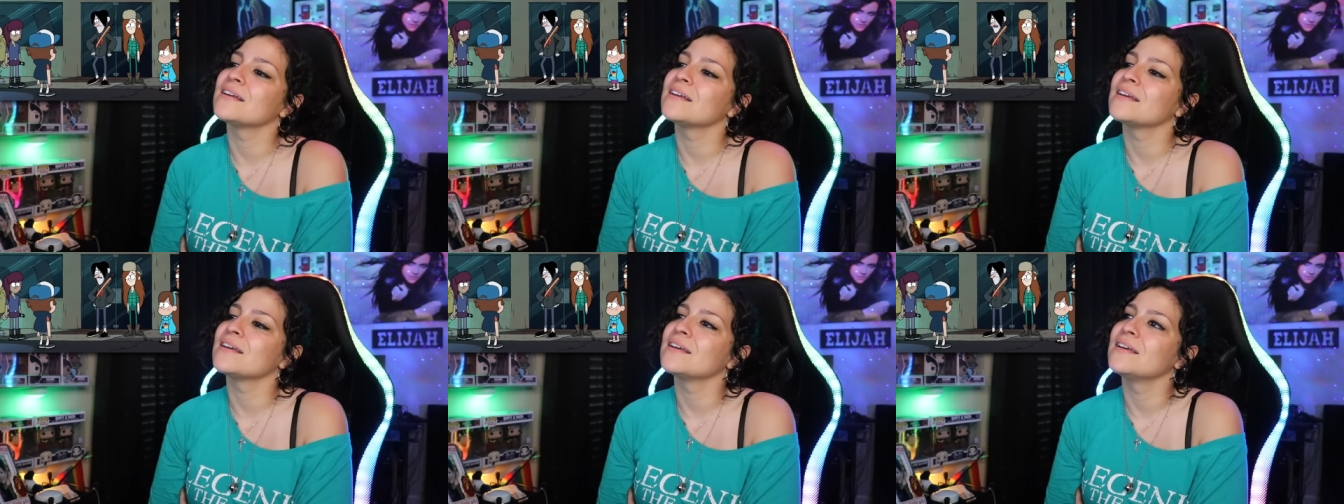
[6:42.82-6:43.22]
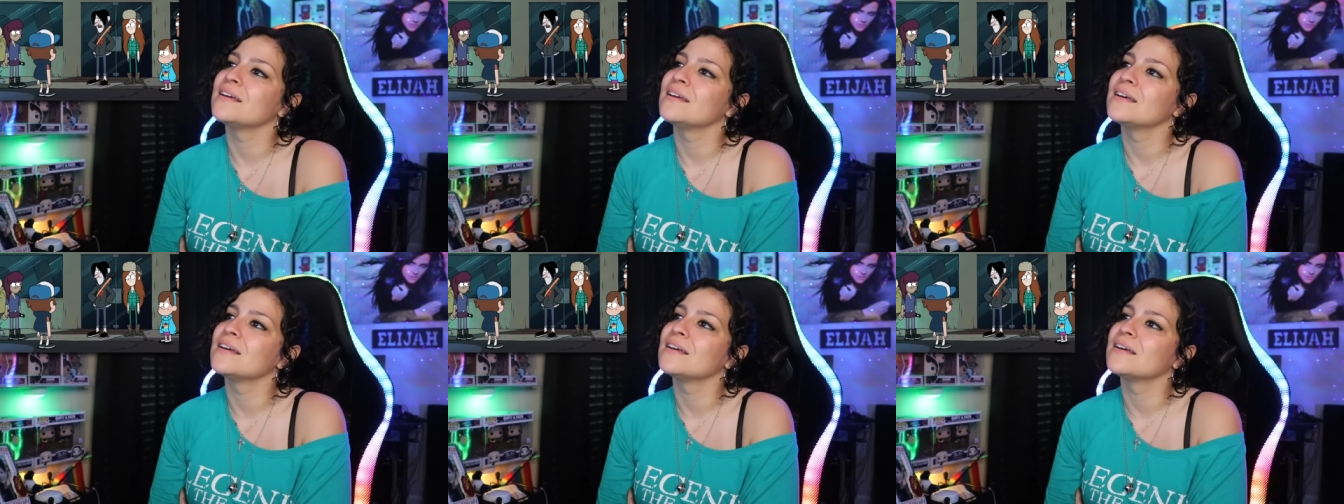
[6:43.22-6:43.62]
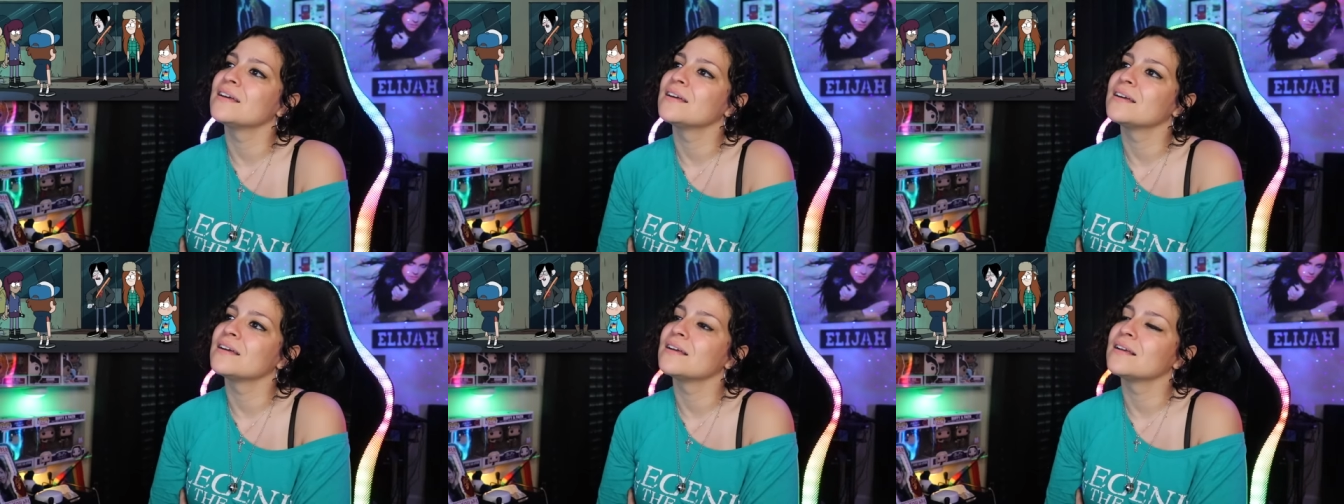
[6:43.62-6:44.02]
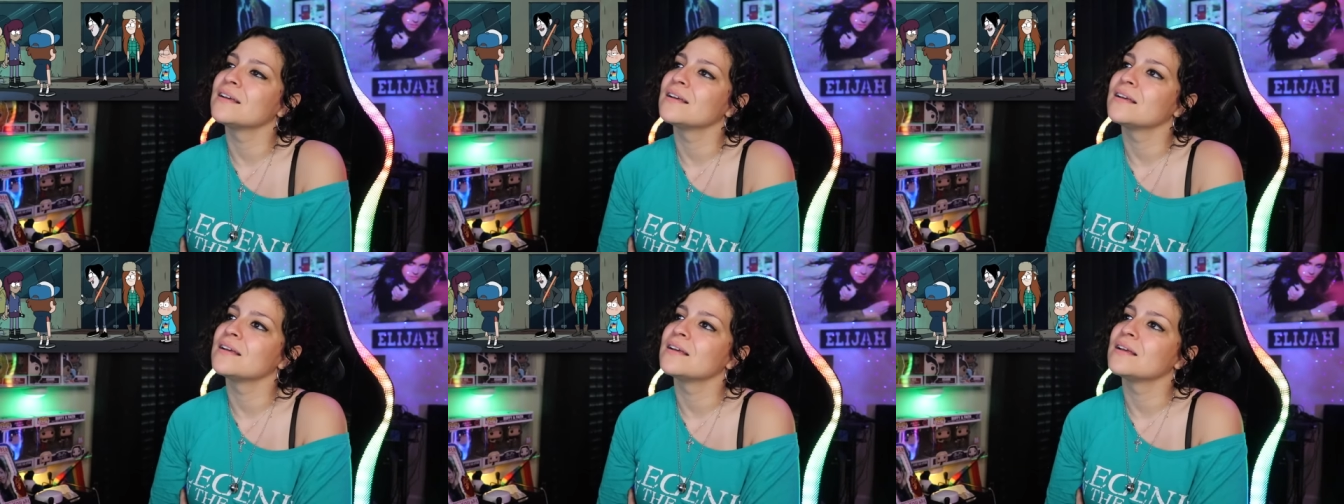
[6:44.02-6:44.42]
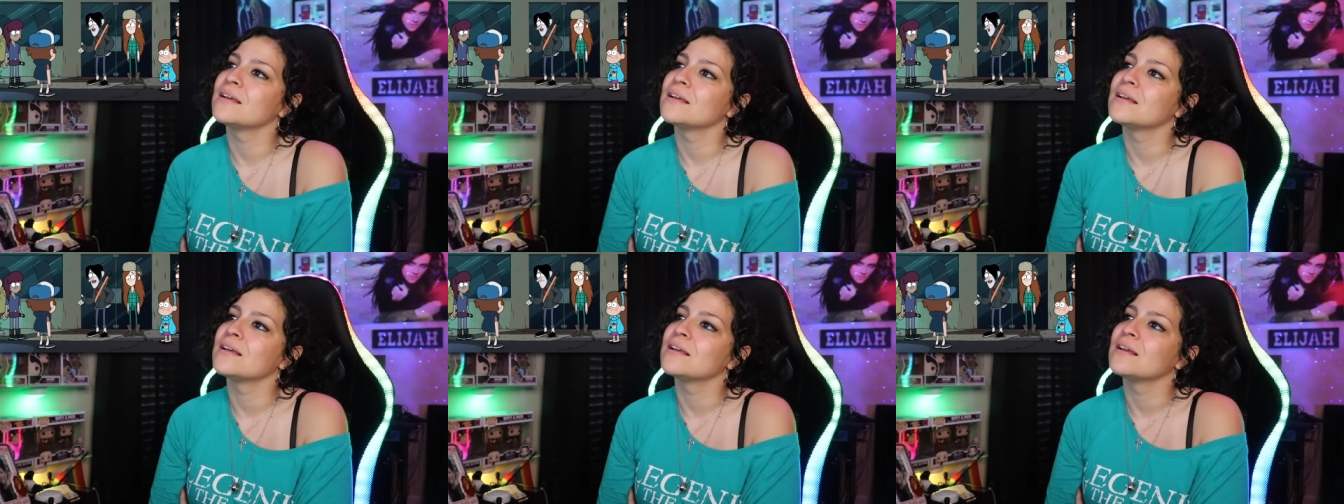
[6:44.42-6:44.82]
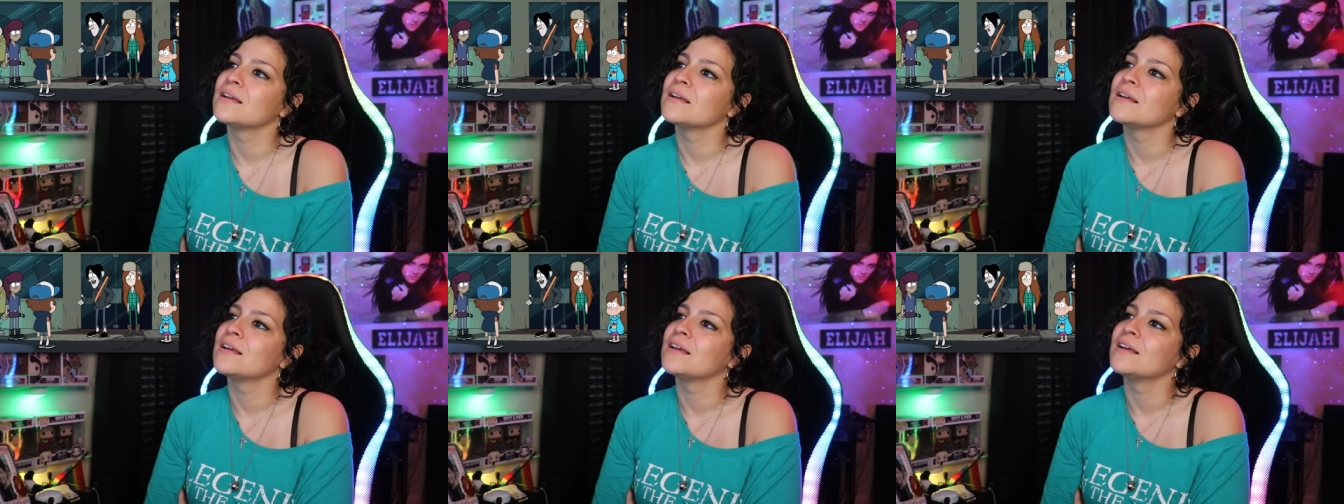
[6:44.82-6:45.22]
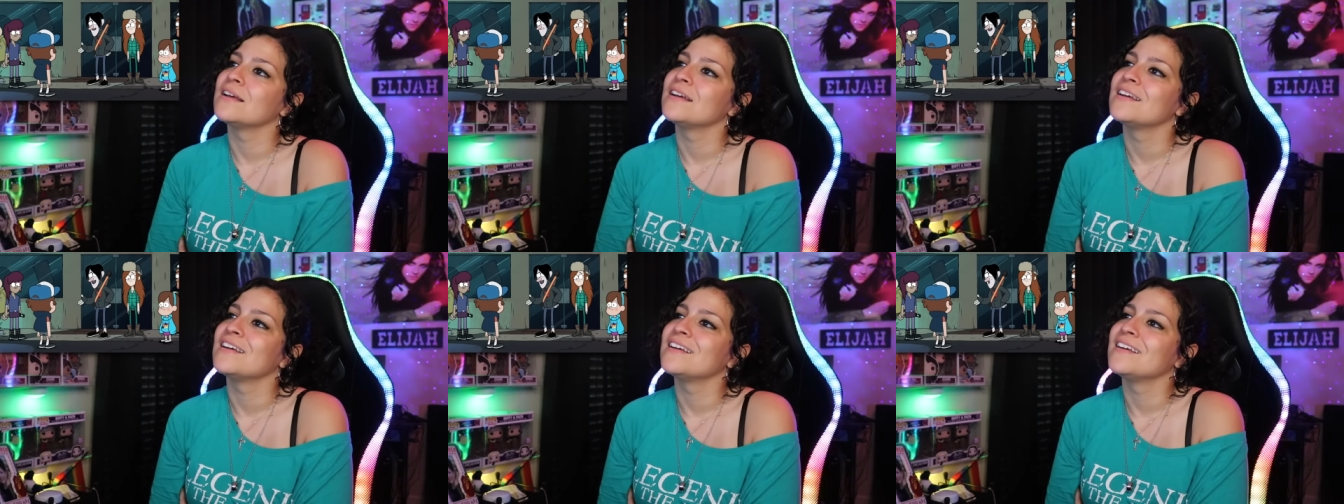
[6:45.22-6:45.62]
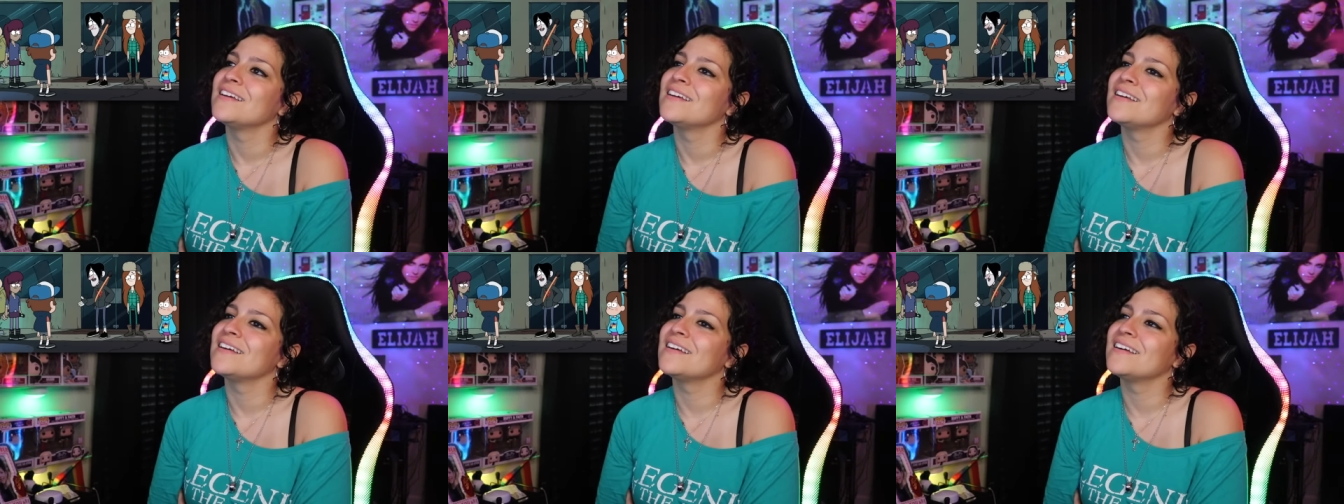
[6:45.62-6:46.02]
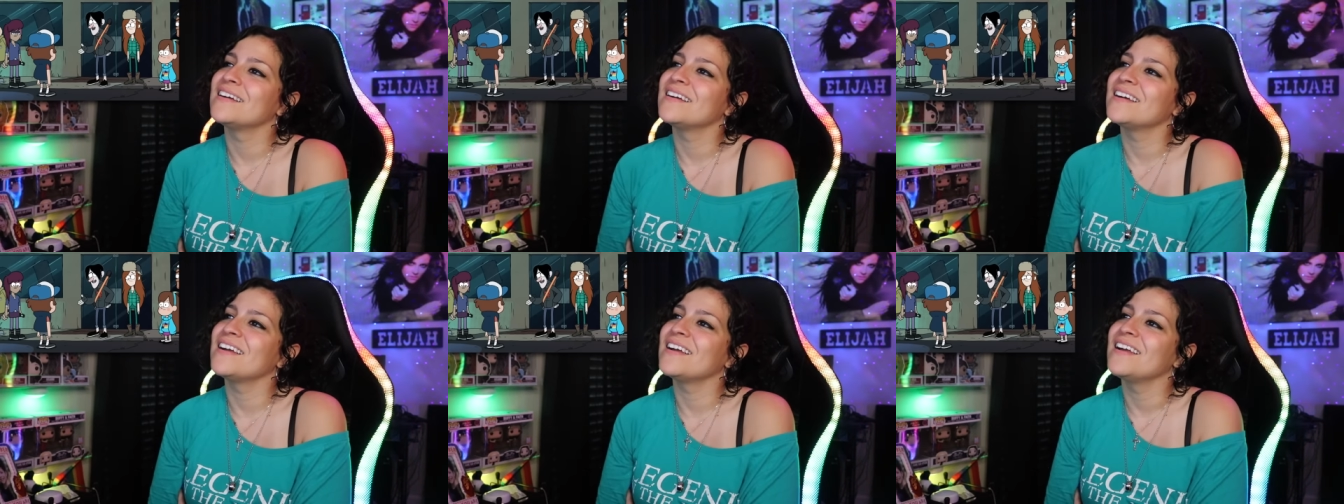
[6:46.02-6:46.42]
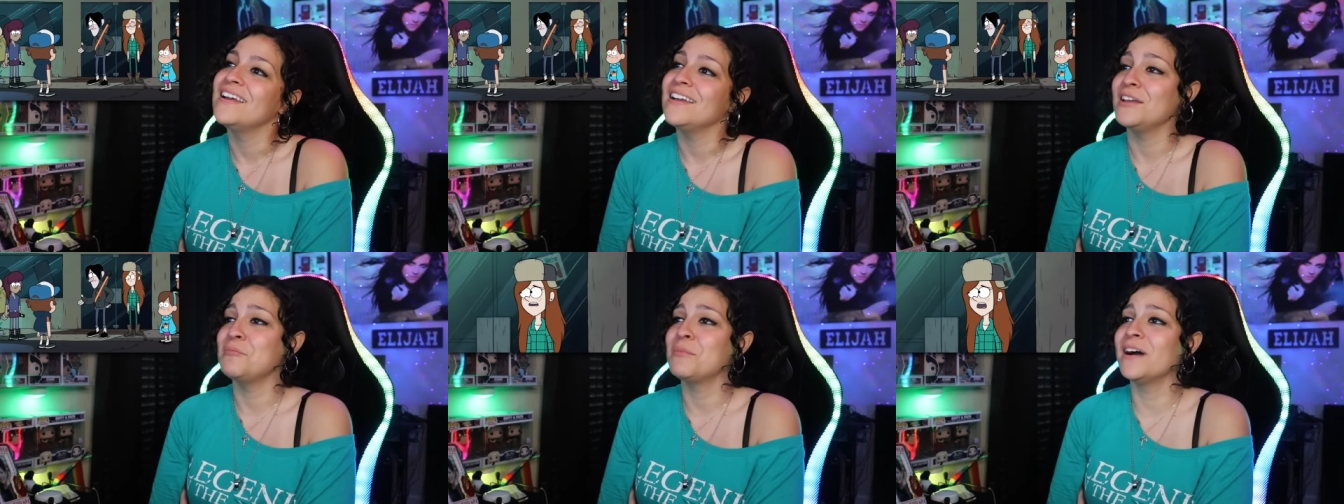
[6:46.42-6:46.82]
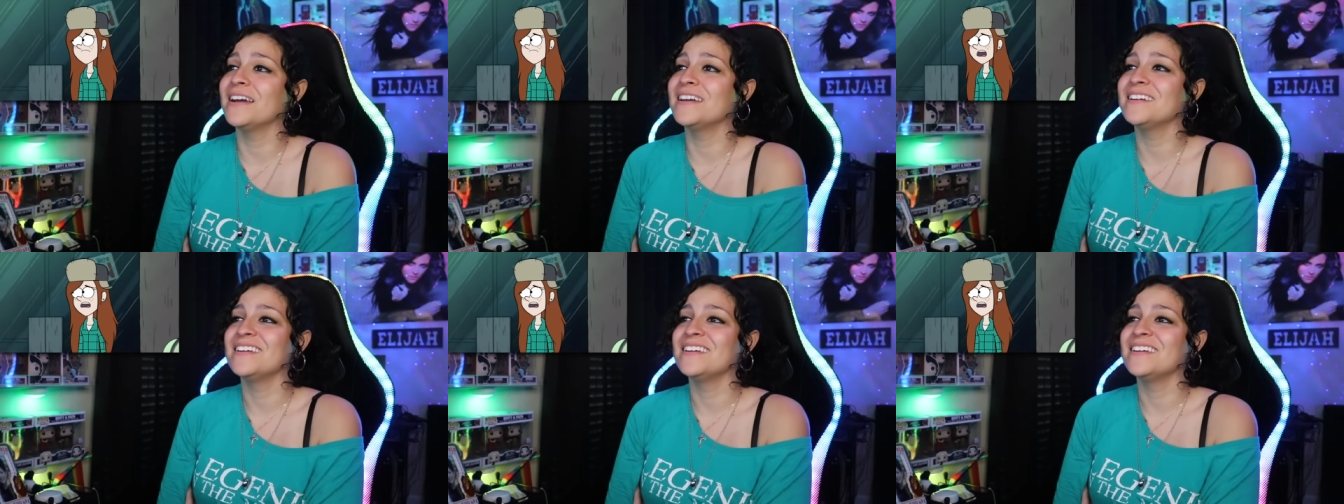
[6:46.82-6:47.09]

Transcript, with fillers: can't get in, but I'm sure a junior here is gonna break it down like Hercules. He might.